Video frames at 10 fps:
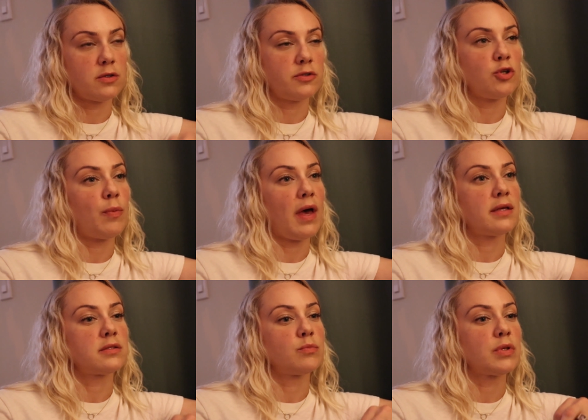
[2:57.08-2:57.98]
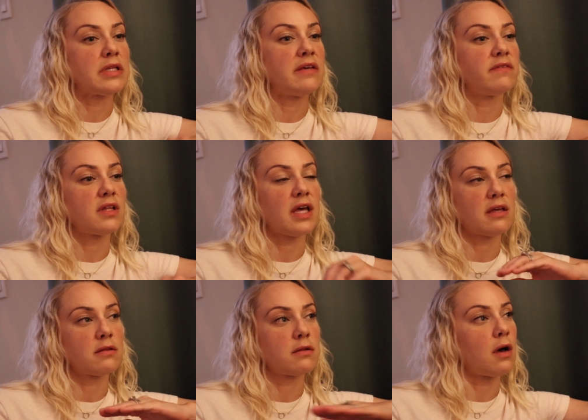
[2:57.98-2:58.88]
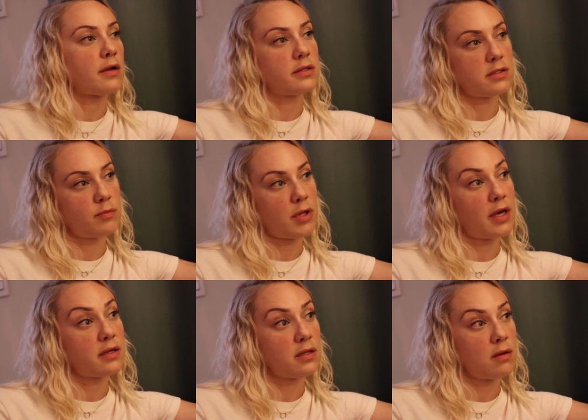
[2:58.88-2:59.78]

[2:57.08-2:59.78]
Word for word: Sociopaths believe that, like, the law doesn't apply to